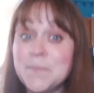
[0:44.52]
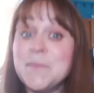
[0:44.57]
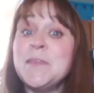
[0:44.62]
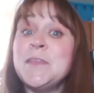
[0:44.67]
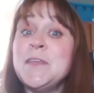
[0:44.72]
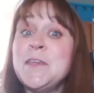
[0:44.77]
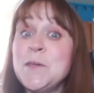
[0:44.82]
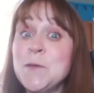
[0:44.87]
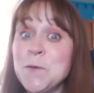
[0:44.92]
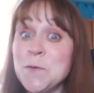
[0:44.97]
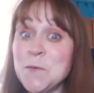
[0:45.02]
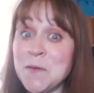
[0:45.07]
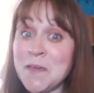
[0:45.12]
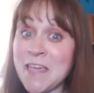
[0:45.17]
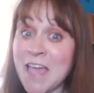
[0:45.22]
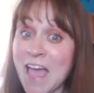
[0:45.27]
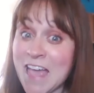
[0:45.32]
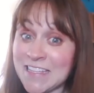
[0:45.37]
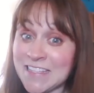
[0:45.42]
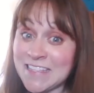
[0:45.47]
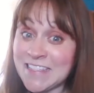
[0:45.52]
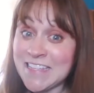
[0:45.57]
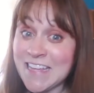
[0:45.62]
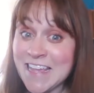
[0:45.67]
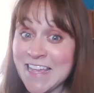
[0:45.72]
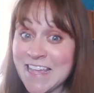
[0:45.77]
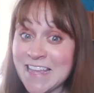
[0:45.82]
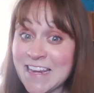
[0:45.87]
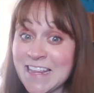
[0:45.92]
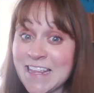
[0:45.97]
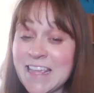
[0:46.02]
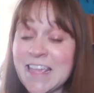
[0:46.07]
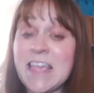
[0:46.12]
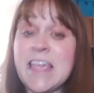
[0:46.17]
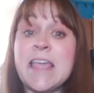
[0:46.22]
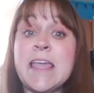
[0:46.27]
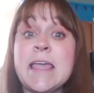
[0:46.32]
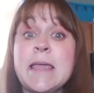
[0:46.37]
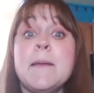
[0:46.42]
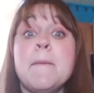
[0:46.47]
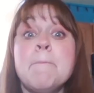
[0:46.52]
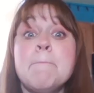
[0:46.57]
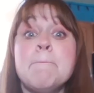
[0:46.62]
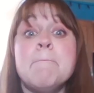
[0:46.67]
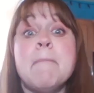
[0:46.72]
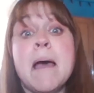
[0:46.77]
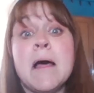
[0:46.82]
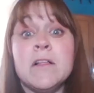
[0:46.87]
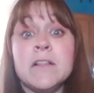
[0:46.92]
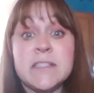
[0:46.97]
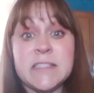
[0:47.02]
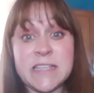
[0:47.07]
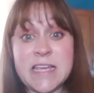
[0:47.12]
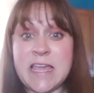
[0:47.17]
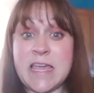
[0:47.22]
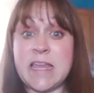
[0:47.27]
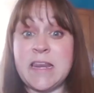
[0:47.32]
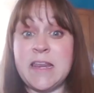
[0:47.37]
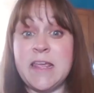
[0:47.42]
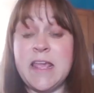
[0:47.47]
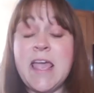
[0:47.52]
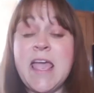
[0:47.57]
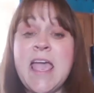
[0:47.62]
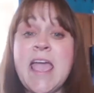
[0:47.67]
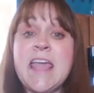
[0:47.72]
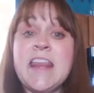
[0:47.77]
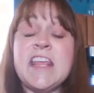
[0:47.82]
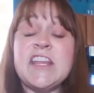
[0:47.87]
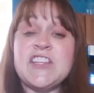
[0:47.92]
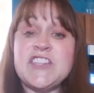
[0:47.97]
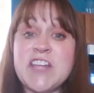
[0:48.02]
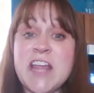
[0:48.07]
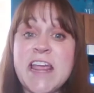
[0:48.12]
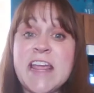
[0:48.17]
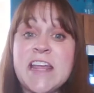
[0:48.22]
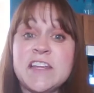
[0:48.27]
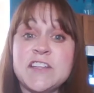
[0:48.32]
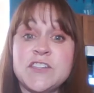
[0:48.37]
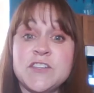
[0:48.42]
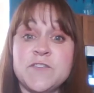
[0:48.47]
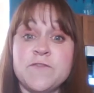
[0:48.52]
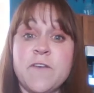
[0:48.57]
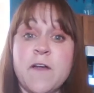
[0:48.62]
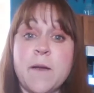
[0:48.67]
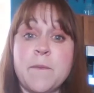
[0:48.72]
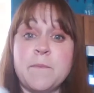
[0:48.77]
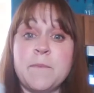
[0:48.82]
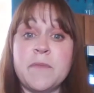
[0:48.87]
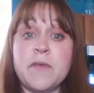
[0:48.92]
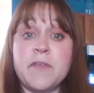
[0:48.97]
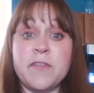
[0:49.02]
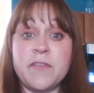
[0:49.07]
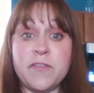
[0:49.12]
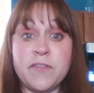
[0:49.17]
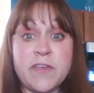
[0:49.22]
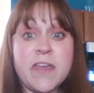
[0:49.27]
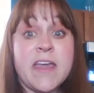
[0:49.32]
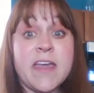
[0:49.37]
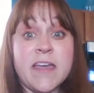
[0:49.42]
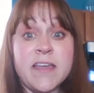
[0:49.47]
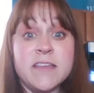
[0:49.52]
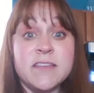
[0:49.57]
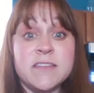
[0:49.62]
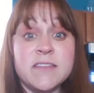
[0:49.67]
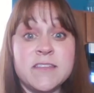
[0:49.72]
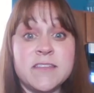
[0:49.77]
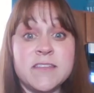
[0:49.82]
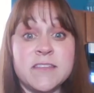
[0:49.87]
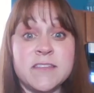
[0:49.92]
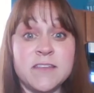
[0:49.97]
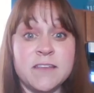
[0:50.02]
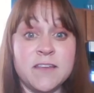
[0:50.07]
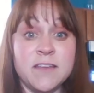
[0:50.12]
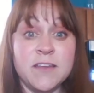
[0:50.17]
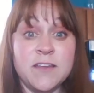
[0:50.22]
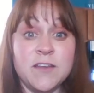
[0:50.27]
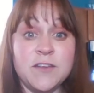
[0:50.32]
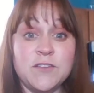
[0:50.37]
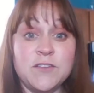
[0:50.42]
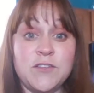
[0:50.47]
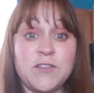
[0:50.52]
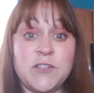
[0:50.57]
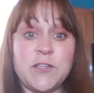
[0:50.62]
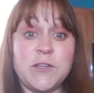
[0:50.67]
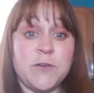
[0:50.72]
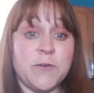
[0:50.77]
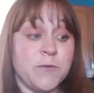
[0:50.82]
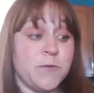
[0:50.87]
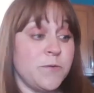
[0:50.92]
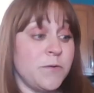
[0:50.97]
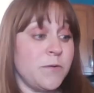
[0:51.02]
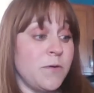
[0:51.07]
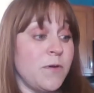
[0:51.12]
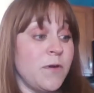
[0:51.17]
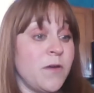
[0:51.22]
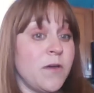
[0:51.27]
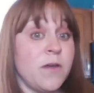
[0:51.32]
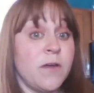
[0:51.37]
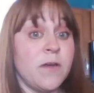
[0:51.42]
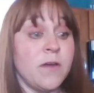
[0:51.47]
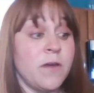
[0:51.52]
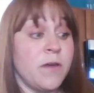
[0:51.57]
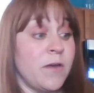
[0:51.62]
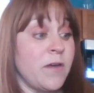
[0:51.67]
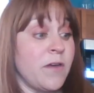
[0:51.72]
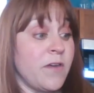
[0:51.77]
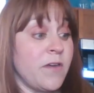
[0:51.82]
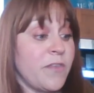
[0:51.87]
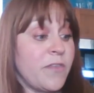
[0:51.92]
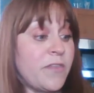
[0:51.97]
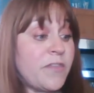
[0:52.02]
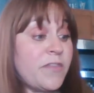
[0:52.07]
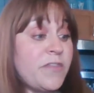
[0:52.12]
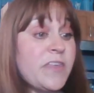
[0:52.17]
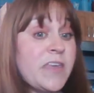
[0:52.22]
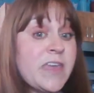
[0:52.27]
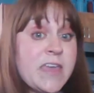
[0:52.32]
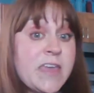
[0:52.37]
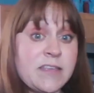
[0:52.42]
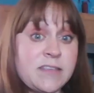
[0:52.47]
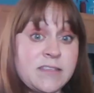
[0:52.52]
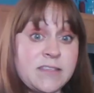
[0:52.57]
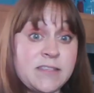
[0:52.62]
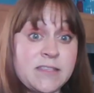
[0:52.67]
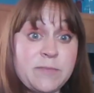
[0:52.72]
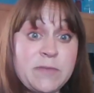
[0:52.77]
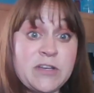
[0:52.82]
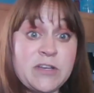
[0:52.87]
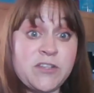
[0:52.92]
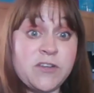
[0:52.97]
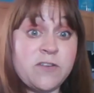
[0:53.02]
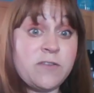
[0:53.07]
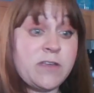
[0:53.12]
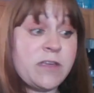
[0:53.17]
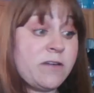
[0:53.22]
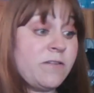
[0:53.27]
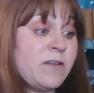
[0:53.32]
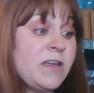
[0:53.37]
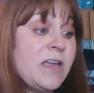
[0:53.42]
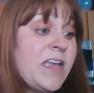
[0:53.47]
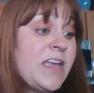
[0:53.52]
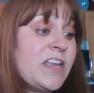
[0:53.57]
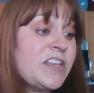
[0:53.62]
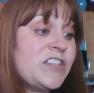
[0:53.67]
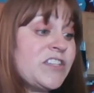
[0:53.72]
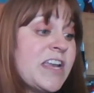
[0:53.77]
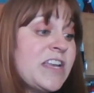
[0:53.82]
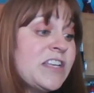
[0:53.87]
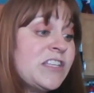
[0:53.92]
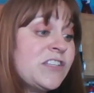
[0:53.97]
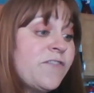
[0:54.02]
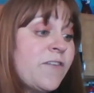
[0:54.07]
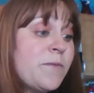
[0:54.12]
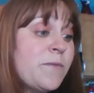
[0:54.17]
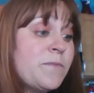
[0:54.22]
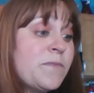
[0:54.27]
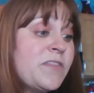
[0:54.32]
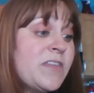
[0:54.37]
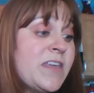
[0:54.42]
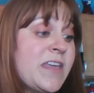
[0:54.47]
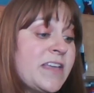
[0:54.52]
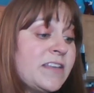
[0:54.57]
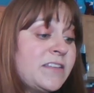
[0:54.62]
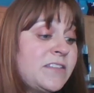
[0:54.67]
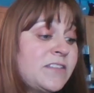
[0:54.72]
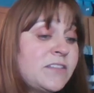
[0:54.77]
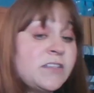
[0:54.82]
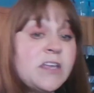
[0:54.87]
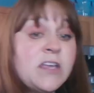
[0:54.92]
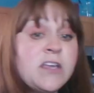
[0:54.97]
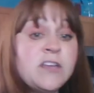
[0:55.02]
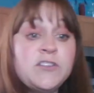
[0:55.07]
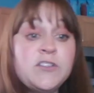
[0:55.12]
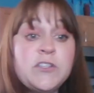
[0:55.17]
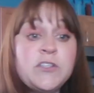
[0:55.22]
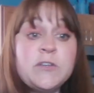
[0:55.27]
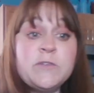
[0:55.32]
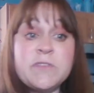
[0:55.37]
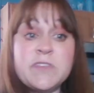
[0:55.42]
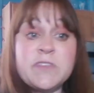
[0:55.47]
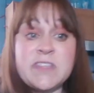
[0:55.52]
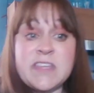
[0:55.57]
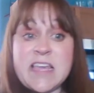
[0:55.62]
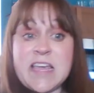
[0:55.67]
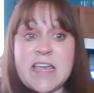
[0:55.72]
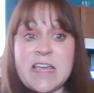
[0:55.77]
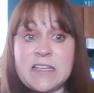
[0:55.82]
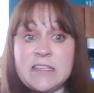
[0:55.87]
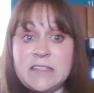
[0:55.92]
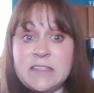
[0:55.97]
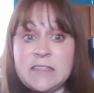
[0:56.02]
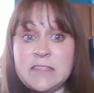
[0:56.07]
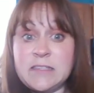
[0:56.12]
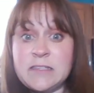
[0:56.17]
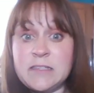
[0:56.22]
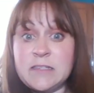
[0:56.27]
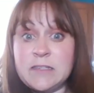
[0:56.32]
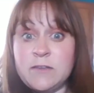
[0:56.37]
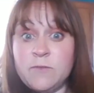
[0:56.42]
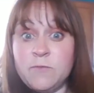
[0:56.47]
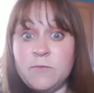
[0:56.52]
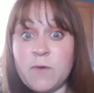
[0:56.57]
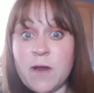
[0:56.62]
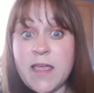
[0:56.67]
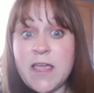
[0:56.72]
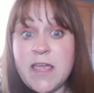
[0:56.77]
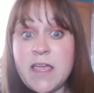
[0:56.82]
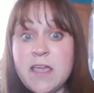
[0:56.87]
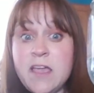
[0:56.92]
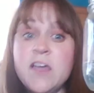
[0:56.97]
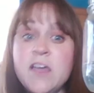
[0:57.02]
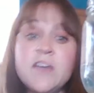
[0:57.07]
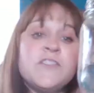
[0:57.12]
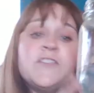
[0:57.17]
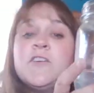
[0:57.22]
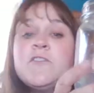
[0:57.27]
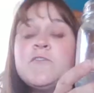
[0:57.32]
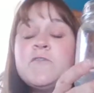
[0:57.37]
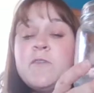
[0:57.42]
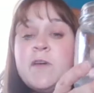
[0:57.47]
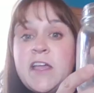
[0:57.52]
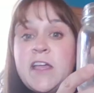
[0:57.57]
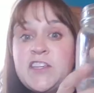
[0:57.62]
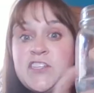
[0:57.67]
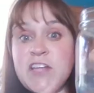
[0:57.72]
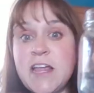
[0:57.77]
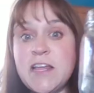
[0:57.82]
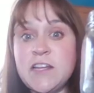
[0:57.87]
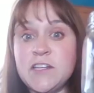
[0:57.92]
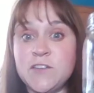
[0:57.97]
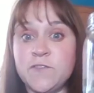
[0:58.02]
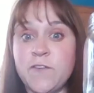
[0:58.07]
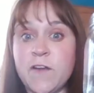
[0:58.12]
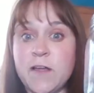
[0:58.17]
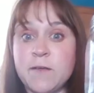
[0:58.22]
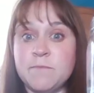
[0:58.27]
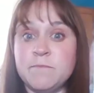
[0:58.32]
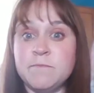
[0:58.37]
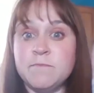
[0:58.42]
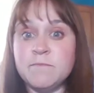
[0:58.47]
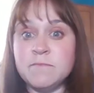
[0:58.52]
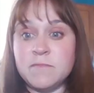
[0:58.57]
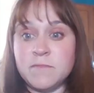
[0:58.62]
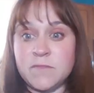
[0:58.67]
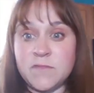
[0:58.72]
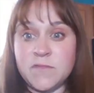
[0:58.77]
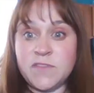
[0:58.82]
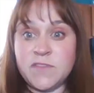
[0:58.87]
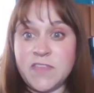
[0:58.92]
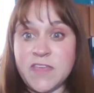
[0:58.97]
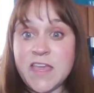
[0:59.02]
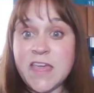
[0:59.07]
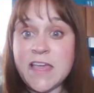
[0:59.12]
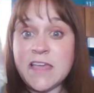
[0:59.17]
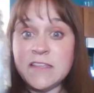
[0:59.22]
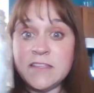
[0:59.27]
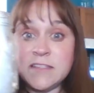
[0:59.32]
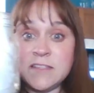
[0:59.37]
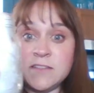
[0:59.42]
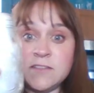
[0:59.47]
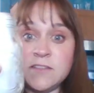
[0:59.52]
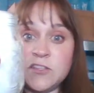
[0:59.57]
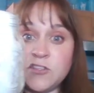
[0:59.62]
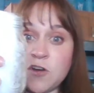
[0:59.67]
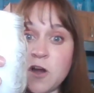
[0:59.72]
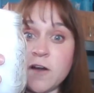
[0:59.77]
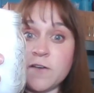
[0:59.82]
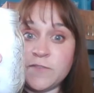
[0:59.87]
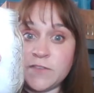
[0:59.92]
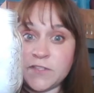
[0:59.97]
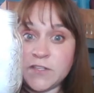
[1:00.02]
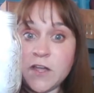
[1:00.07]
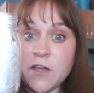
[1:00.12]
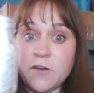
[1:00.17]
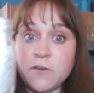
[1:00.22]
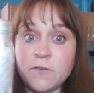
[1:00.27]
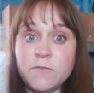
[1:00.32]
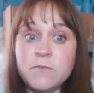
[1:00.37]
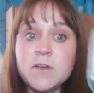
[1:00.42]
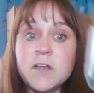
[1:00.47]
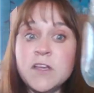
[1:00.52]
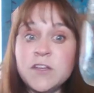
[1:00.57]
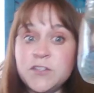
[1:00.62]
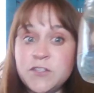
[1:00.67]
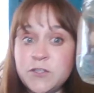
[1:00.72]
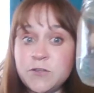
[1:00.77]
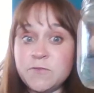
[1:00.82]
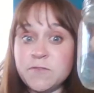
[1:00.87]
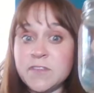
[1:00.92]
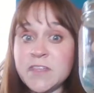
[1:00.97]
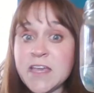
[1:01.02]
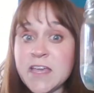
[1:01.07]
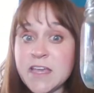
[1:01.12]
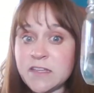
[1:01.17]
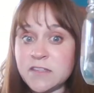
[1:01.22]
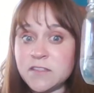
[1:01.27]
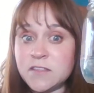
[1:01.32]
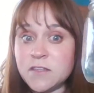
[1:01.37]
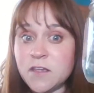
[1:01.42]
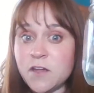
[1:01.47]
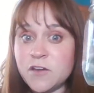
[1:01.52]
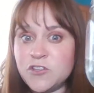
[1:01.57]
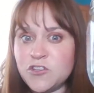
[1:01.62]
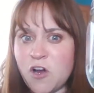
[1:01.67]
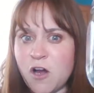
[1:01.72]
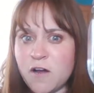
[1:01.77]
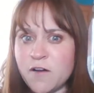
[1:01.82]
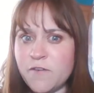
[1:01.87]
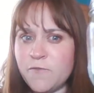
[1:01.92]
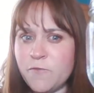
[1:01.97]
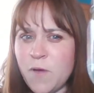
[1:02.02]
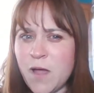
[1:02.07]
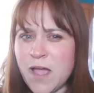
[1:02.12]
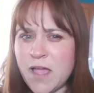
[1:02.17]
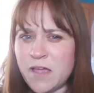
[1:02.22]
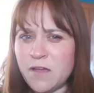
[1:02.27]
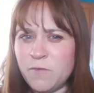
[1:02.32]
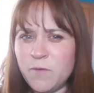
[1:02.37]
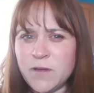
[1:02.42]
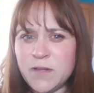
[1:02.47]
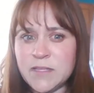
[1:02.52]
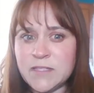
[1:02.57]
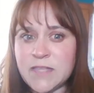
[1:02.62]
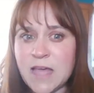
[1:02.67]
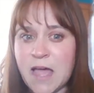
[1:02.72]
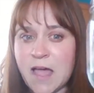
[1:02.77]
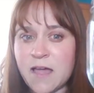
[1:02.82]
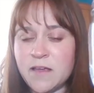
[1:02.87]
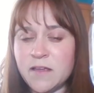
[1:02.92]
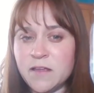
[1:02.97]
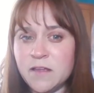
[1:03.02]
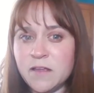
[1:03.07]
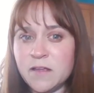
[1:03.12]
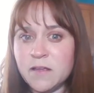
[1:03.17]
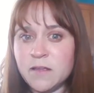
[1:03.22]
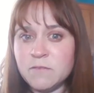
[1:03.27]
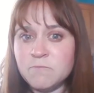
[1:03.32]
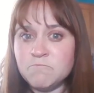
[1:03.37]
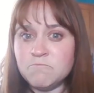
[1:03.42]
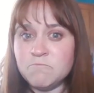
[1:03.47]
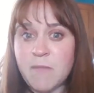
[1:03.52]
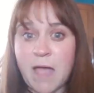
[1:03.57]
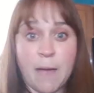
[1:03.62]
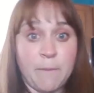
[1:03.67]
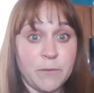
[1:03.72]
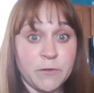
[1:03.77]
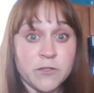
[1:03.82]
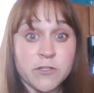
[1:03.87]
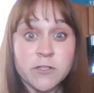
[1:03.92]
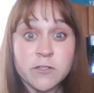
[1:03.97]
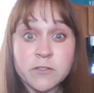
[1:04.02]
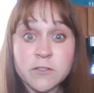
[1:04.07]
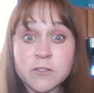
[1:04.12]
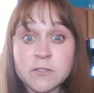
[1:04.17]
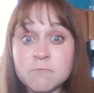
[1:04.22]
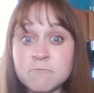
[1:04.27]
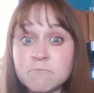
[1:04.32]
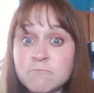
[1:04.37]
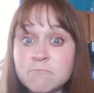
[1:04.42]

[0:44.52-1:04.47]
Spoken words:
You guessed it, it melted. And it changed from this to this. Let me show you. It changed from this to this, right? So it changed from this, the jar of snow, to this, a jar of what? What is that? Apple juice?